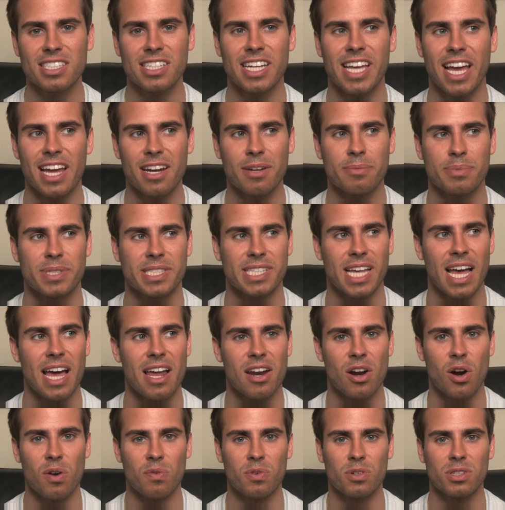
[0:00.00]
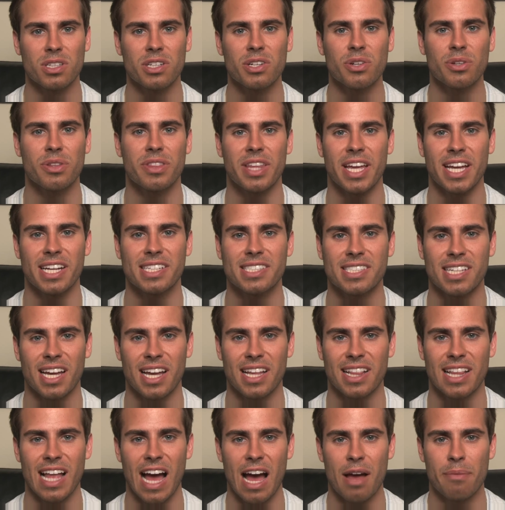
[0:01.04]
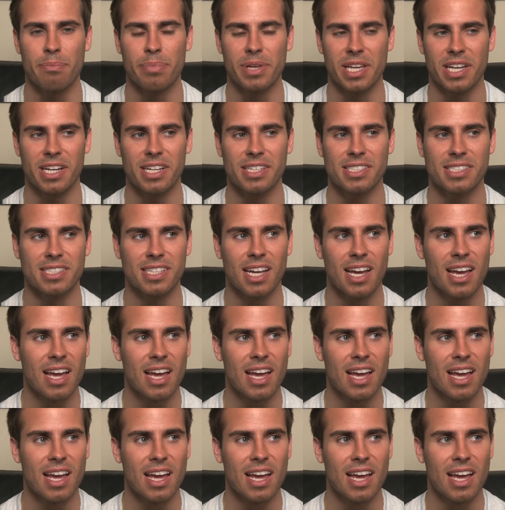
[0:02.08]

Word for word: to get upset over little things like that because